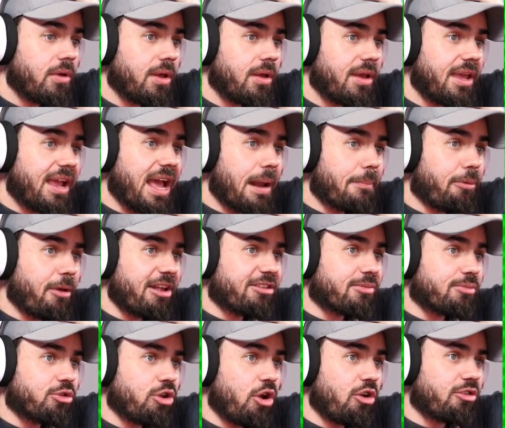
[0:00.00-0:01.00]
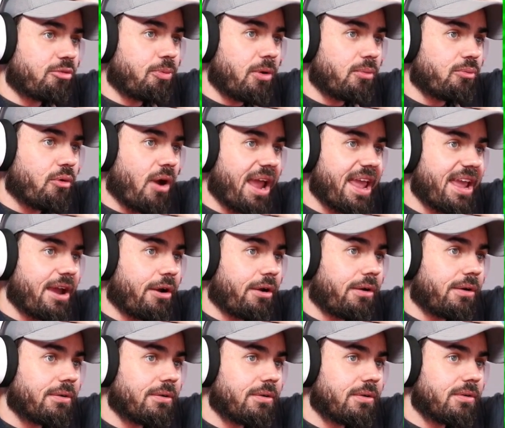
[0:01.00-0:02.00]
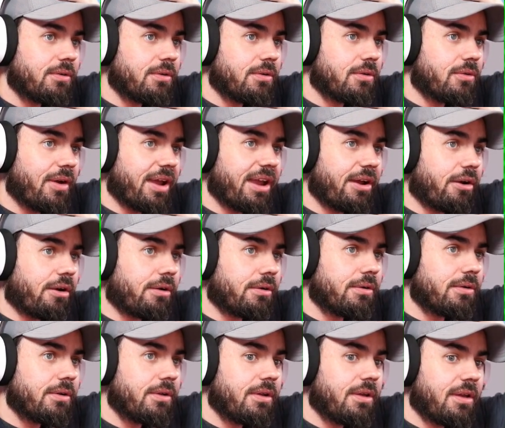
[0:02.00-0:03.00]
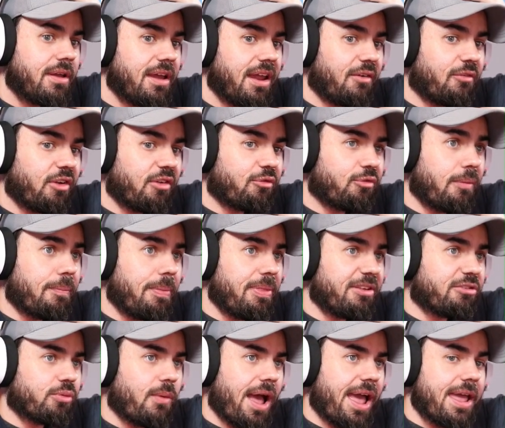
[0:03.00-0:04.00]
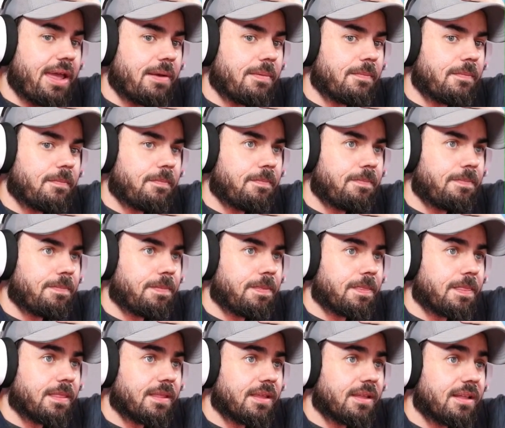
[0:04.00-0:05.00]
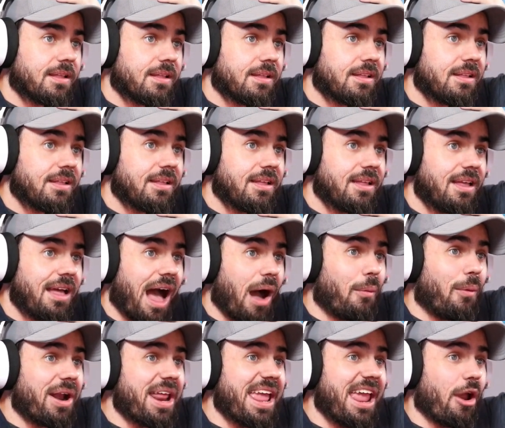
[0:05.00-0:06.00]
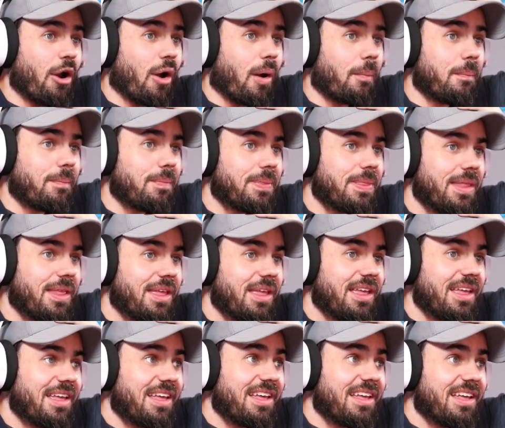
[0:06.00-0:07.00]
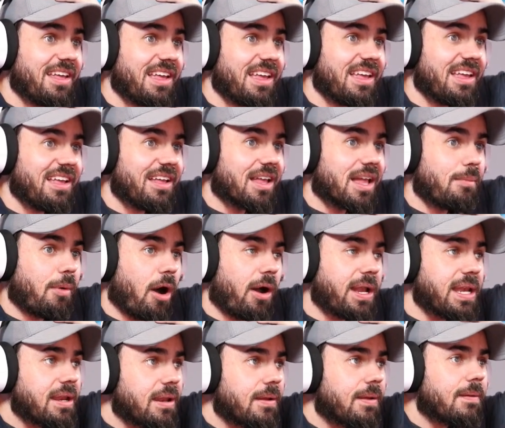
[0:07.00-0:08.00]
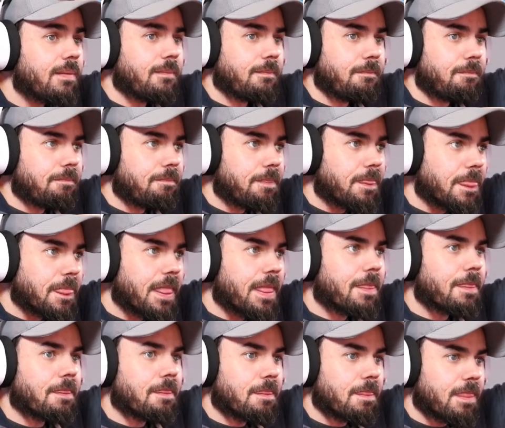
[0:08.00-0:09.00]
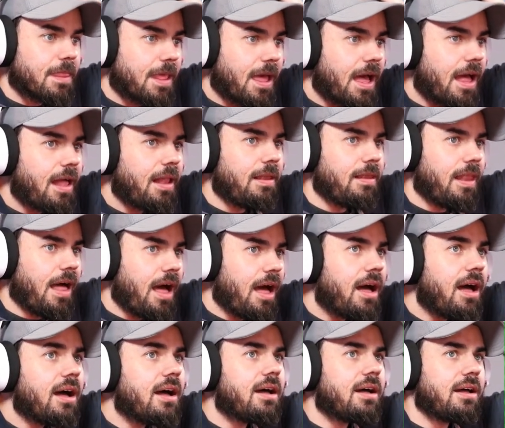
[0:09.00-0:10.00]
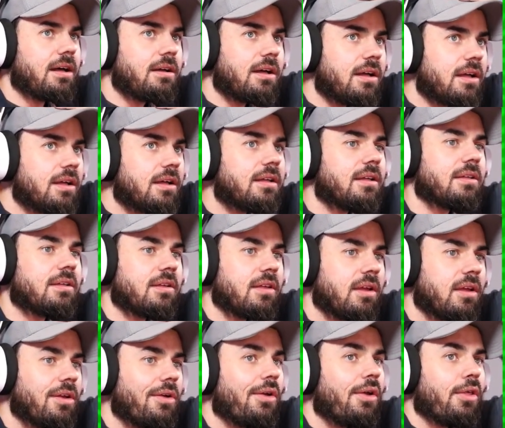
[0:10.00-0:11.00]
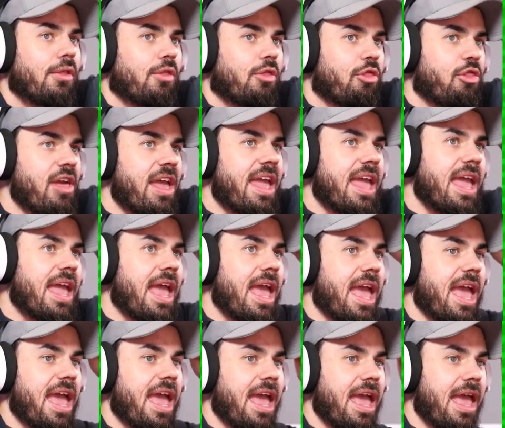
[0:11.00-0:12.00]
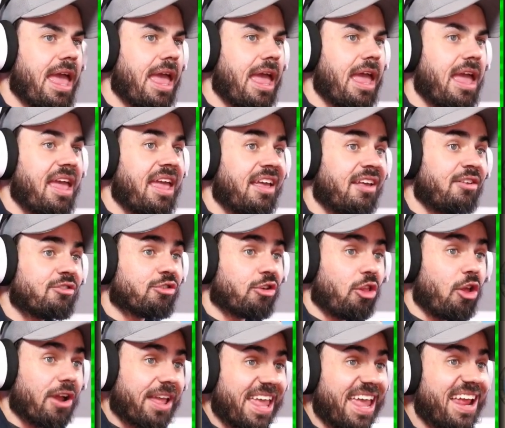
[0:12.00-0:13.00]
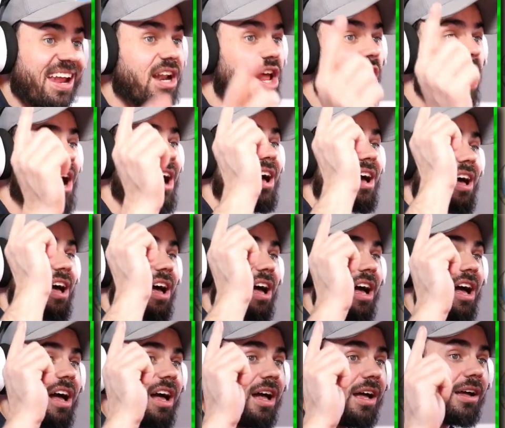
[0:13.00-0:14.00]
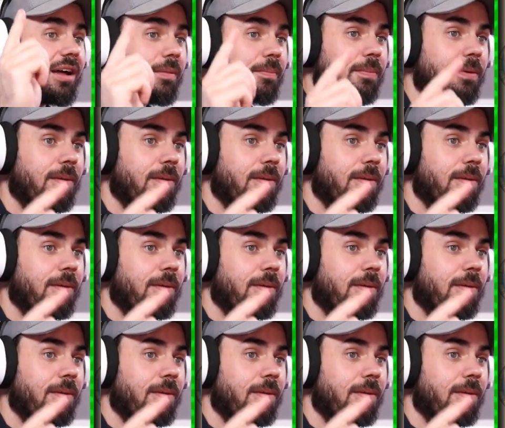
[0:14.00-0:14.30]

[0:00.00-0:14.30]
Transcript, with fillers: We gotta play some tunes. Let's put him right here. Right here. And we'll flip him this way. I wanna hear him. Come on. A lot of things are looking up.